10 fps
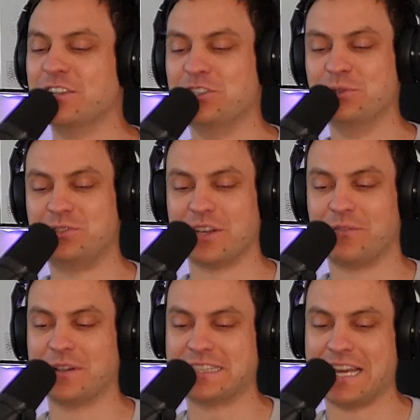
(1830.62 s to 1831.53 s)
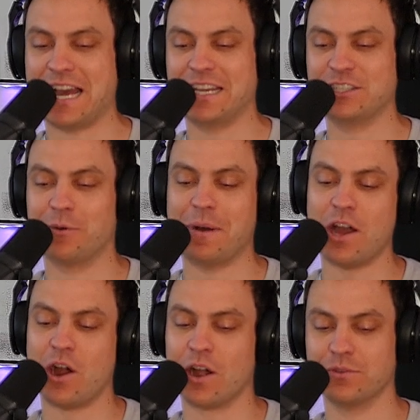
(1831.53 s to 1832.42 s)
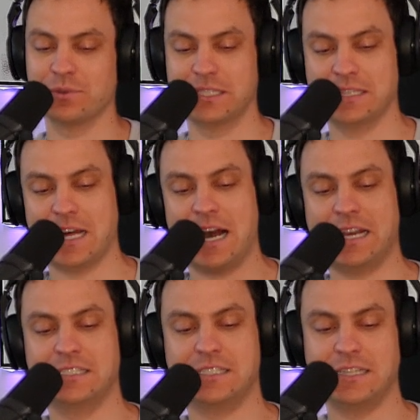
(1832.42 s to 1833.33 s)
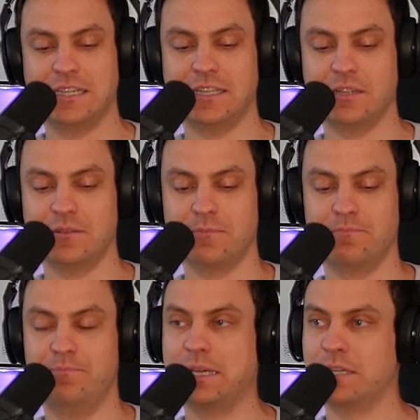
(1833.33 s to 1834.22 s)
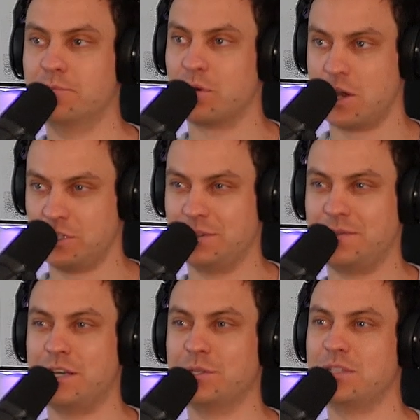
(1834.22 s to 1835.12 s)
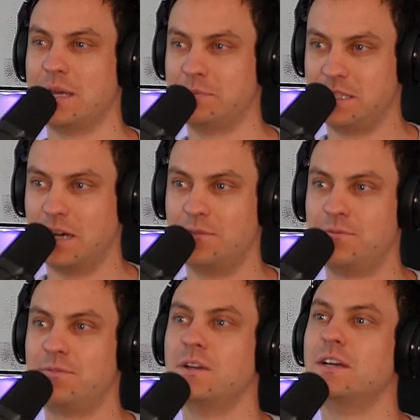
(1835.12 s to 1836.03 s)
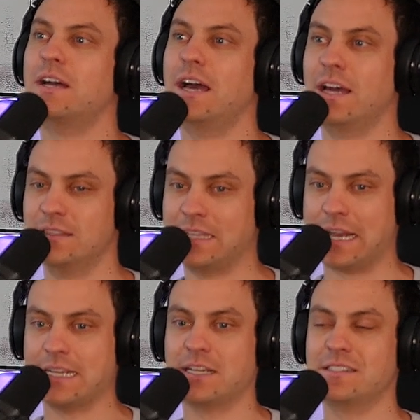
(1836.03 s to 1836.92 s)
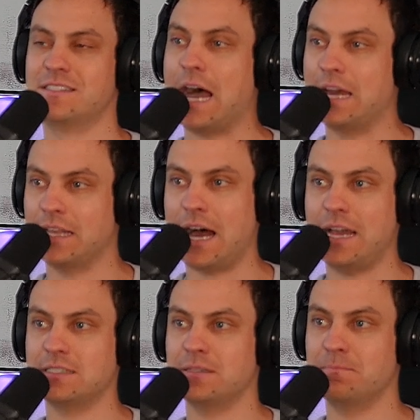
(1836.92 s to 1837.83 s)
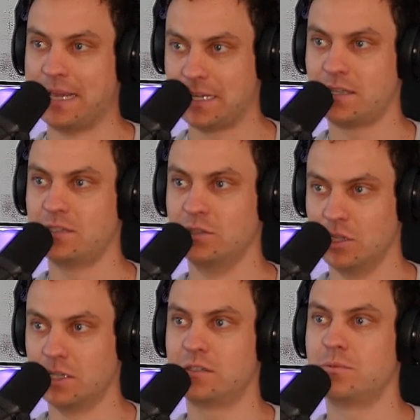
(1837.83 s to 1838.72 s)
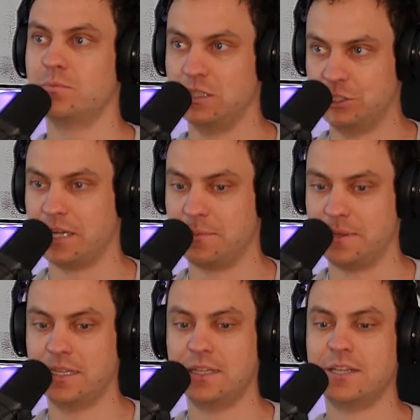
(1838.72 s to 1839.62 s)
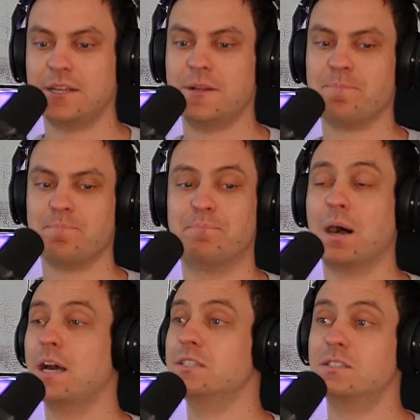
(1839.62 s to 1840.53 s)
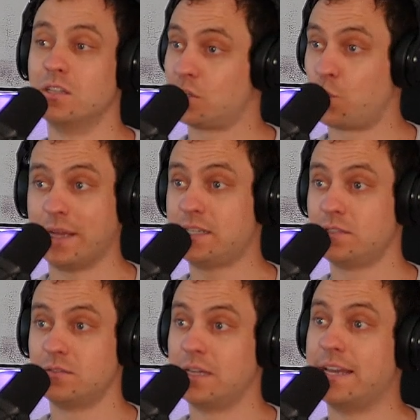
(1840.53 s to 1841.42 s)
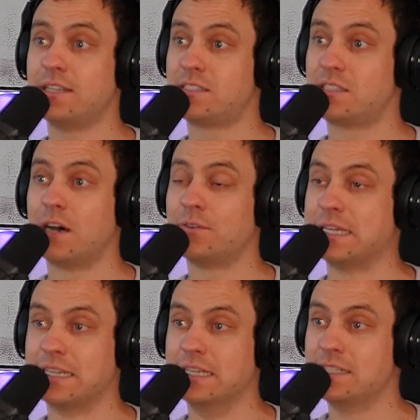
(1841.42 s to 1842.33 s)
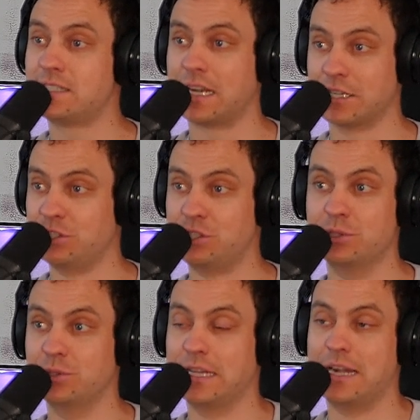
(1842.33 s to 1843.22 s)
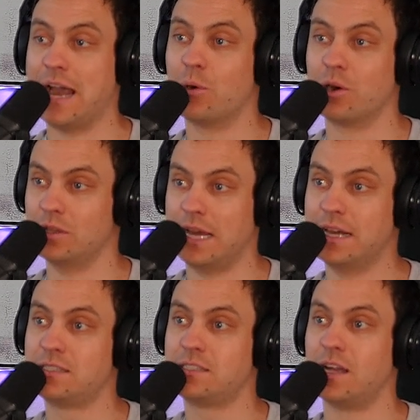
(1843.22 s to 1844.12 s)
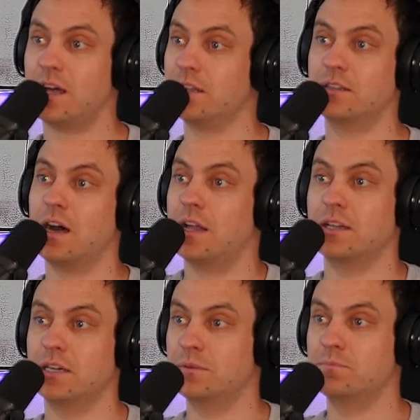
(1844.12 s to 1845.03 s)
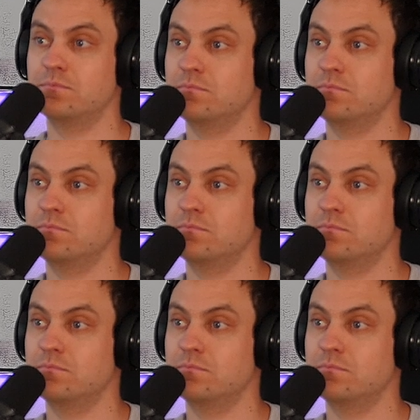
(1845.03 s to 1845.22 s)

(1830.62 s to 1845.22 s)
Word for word: to do stuff like that. You know, my heart really lies in big production value type stuff. Yeah. Uh, that I can stylize and make look legitimate. Totally. But quick hit stuff like this that I can shoot in an hour or less on on a